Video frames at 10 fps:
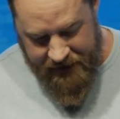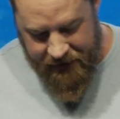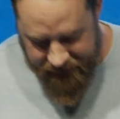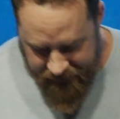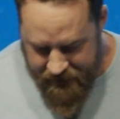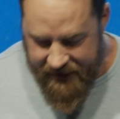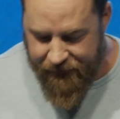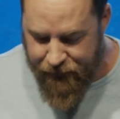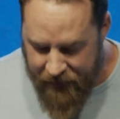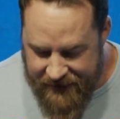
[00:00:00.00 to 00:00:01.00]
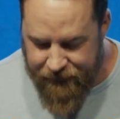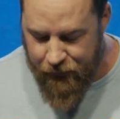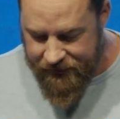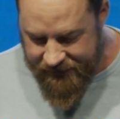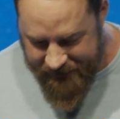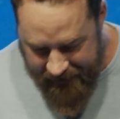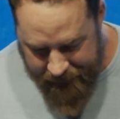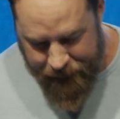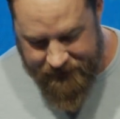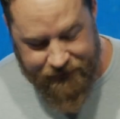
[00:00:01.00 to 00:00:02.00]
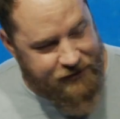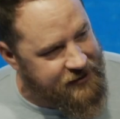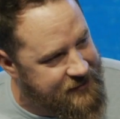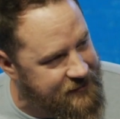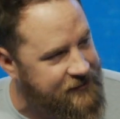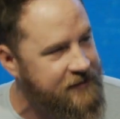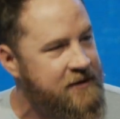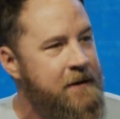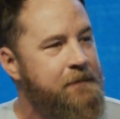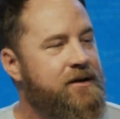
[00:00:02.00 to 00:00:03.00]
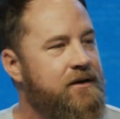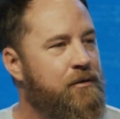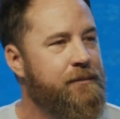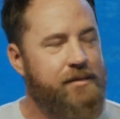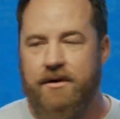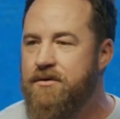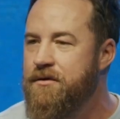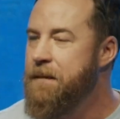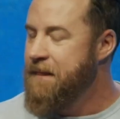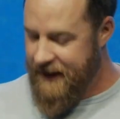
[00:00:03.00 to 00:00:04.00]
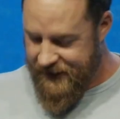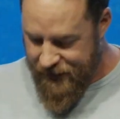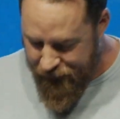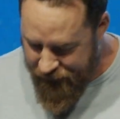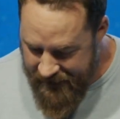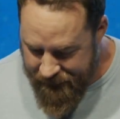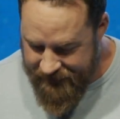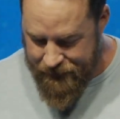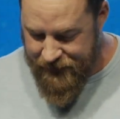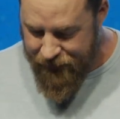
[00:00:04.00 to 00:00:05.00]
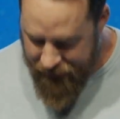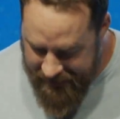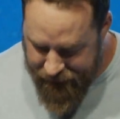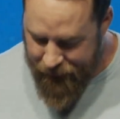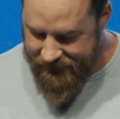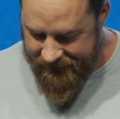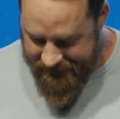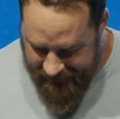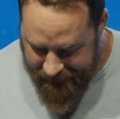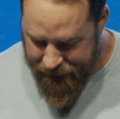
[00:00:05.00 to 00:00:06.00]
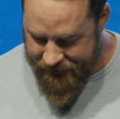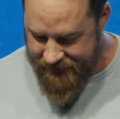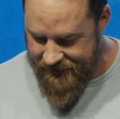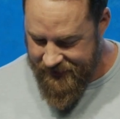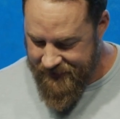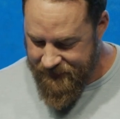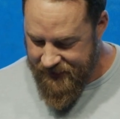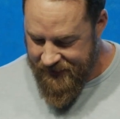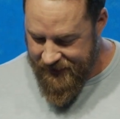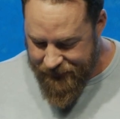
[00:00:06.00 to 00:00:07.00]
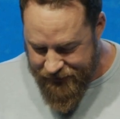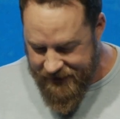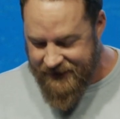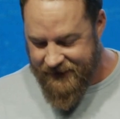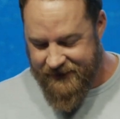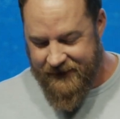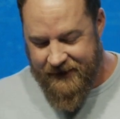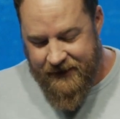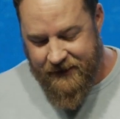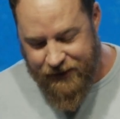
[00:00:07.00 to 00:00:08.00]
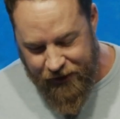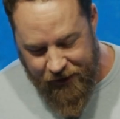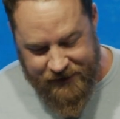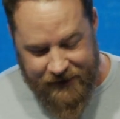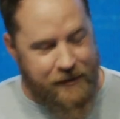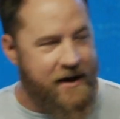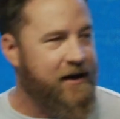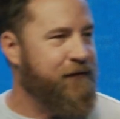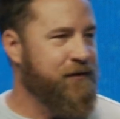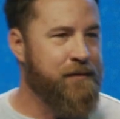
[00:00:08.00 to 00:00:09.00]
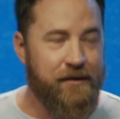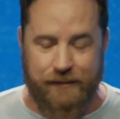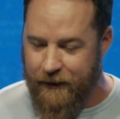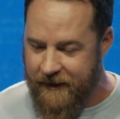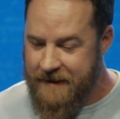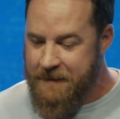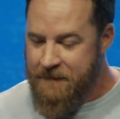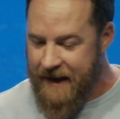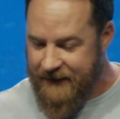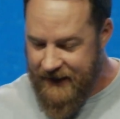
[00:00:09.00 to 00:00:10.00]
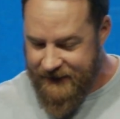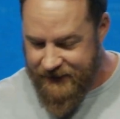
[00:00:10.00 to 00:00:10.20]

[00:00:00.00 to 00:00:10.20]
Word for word: we're here to make faithful disciples of Jesus, to, to equip you and your family to be faithful disciples of Jesus. And, and the church in America, for the most part, has,